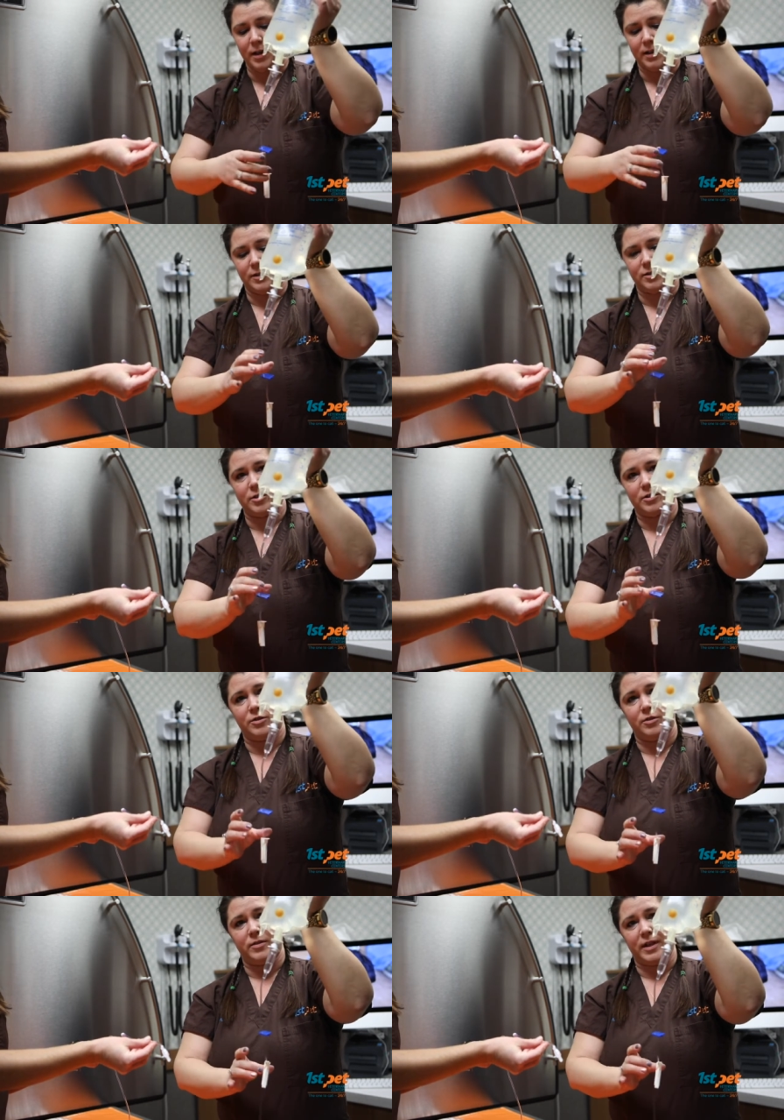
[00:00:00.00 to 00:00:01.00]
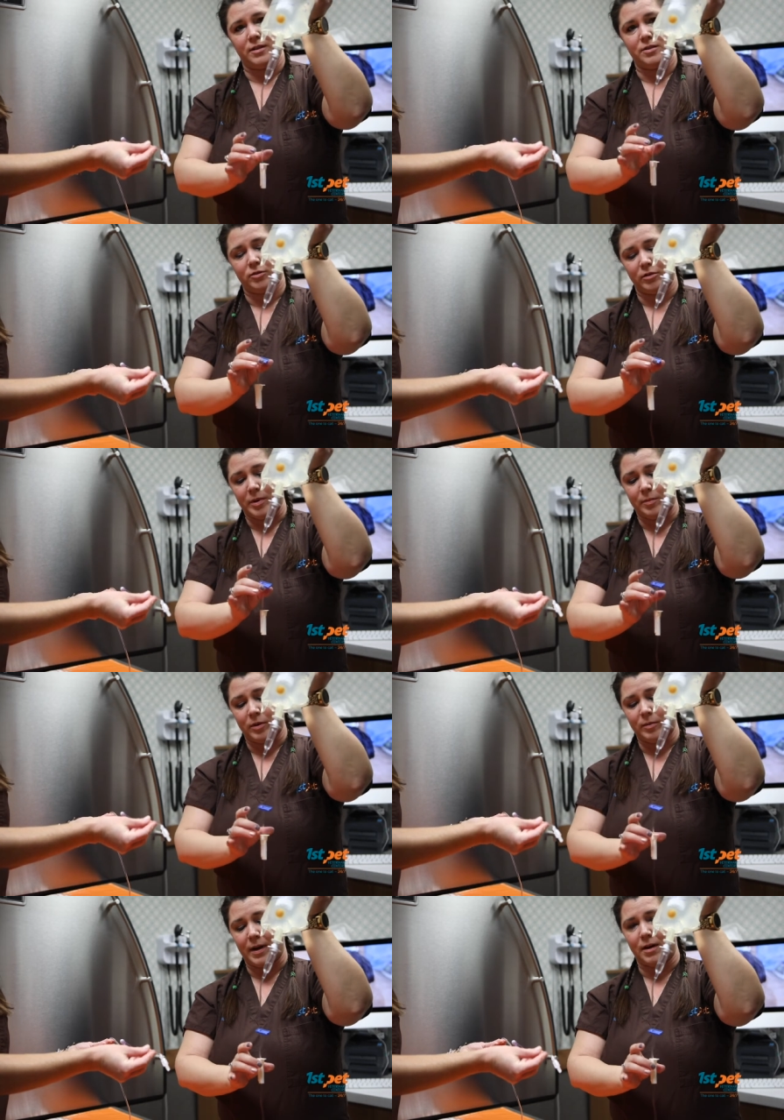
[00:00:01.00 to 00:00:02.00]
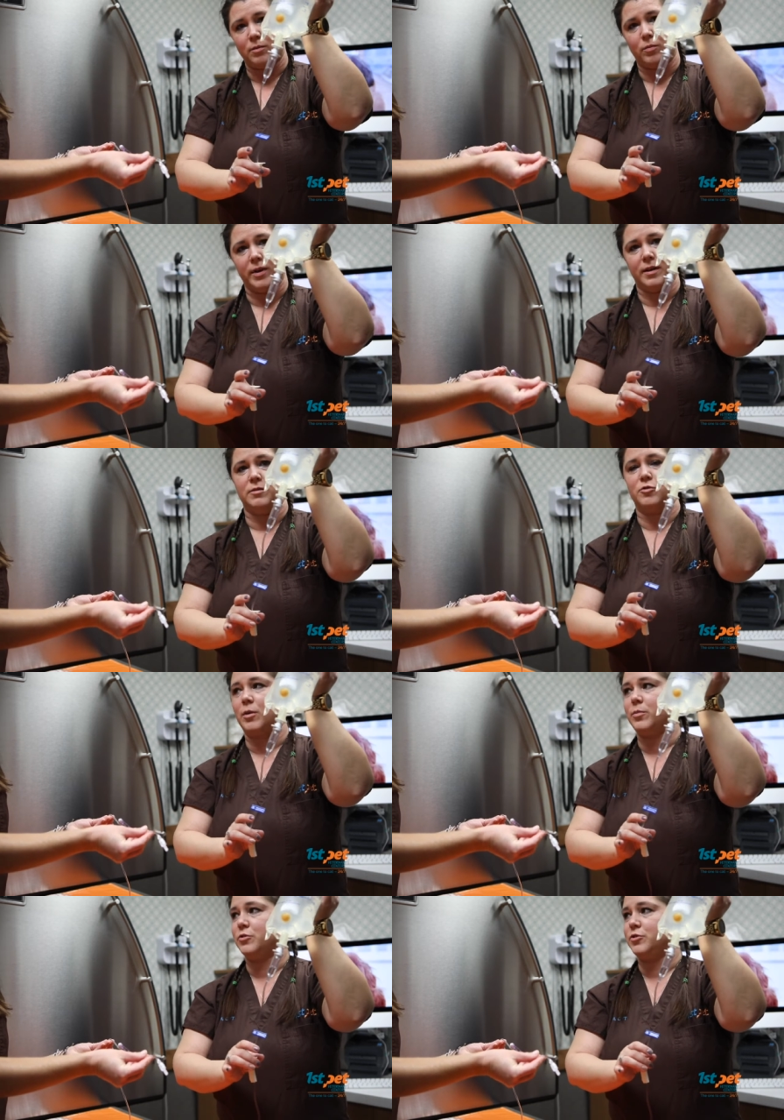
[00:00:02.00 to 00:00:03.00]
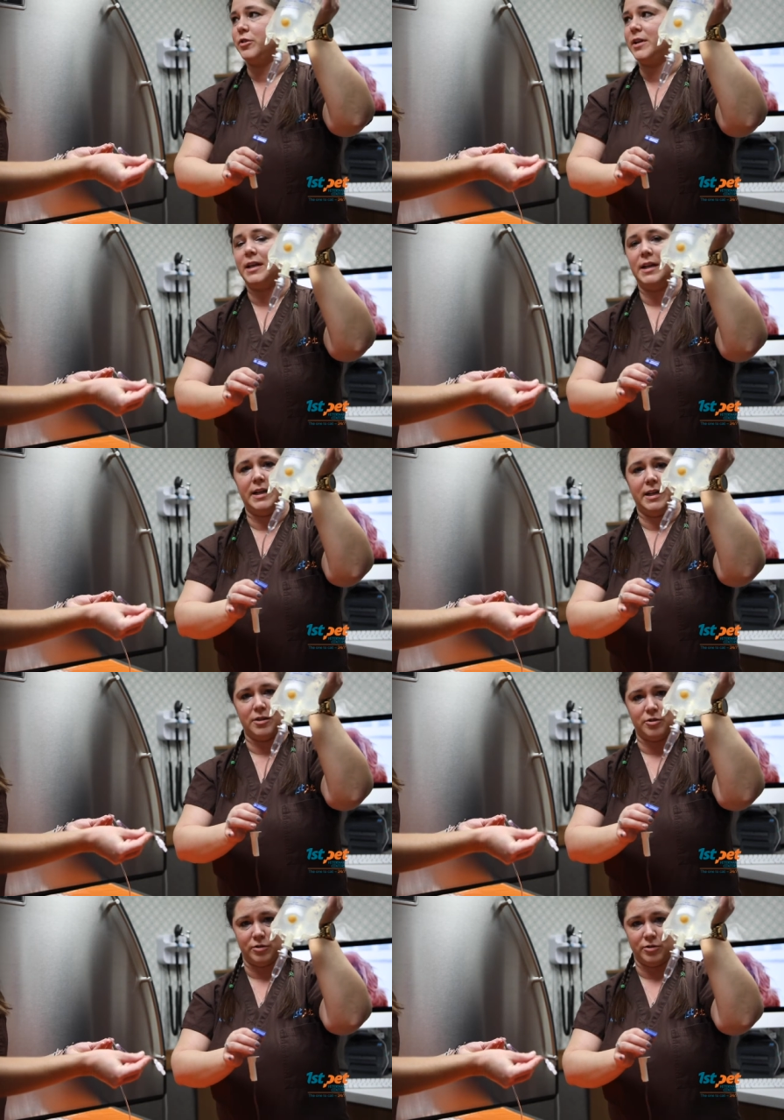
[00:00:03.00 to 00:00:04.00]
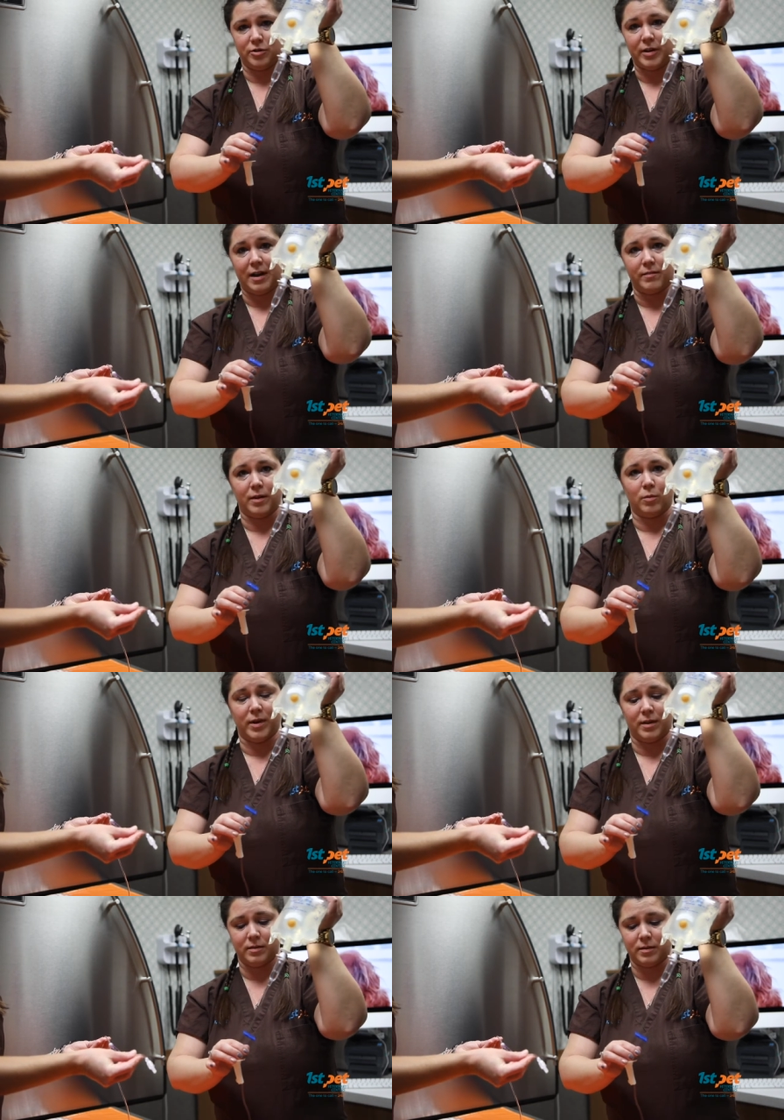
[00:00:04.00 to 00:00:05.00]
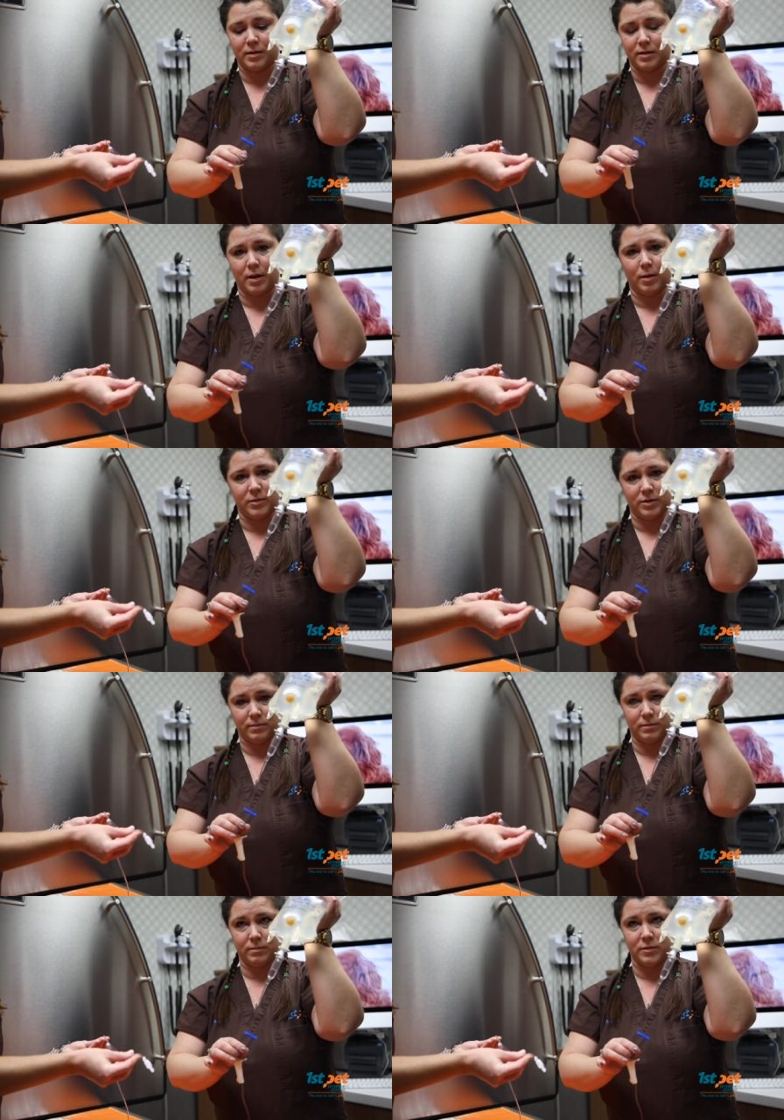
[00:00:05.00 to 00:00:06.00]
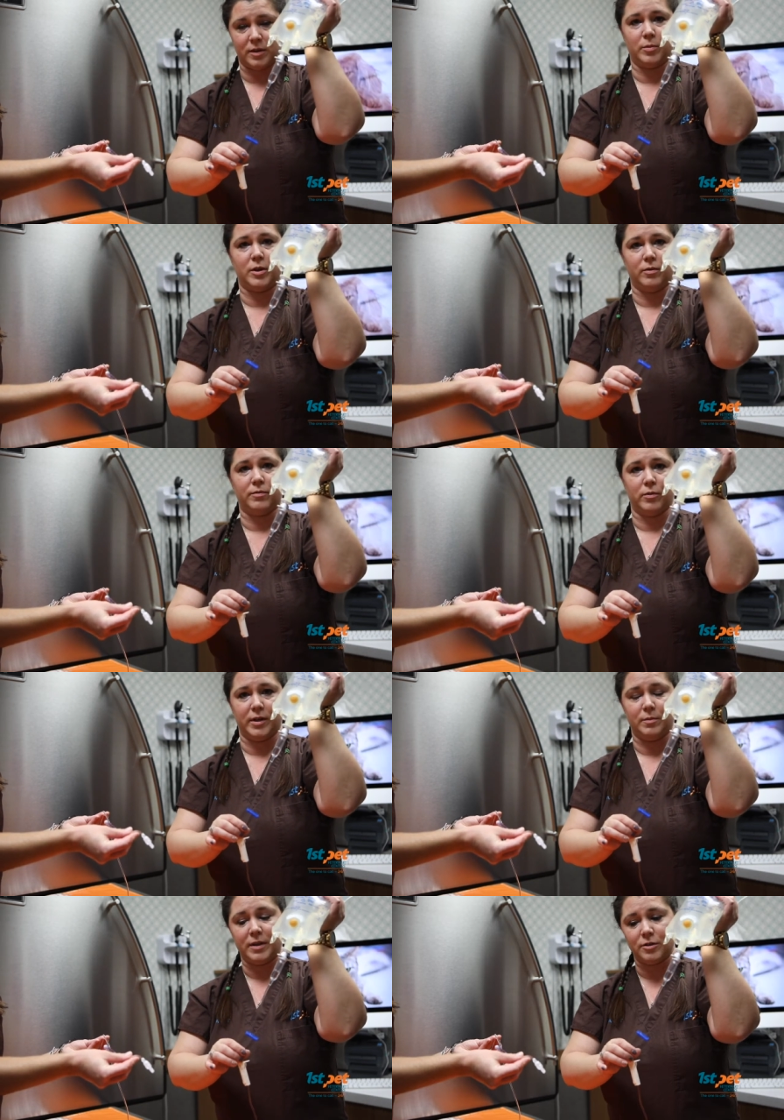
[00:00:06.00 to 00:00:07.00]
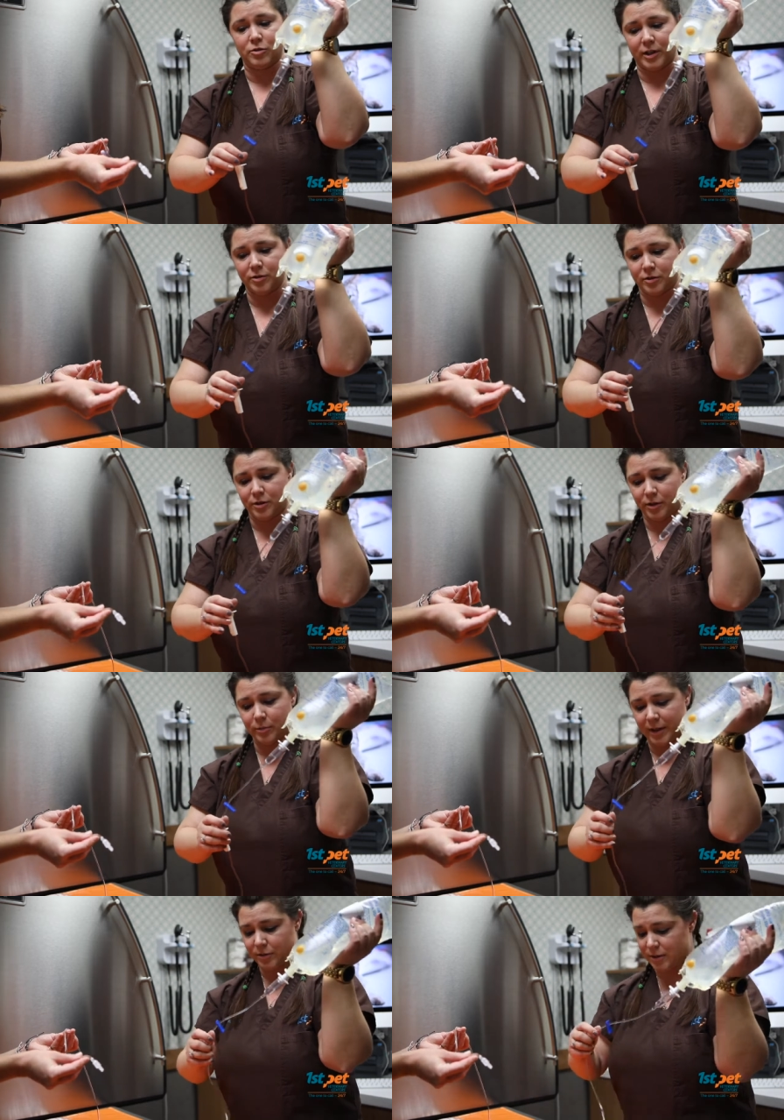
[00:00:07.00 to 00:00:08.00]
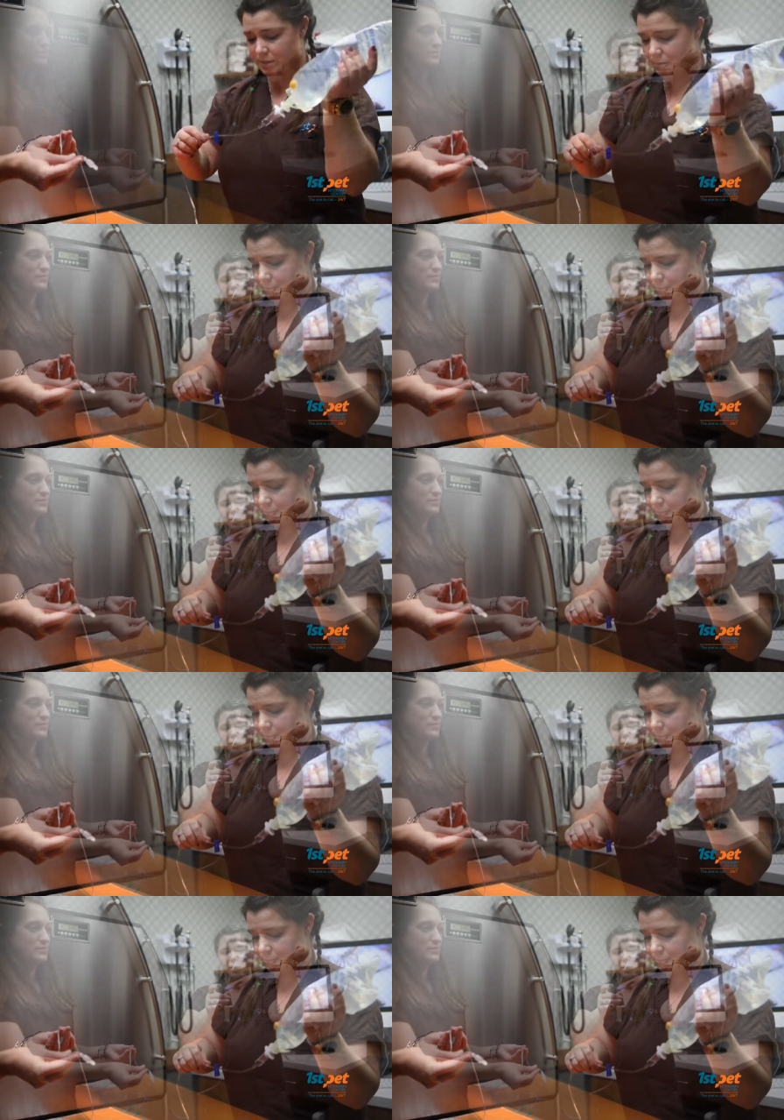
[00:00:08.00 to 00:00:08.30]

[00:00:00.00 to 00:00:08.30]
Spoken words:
These are just two things to remember about when troubleshooting any issues you're having with sub-Q fluid administration to your patients.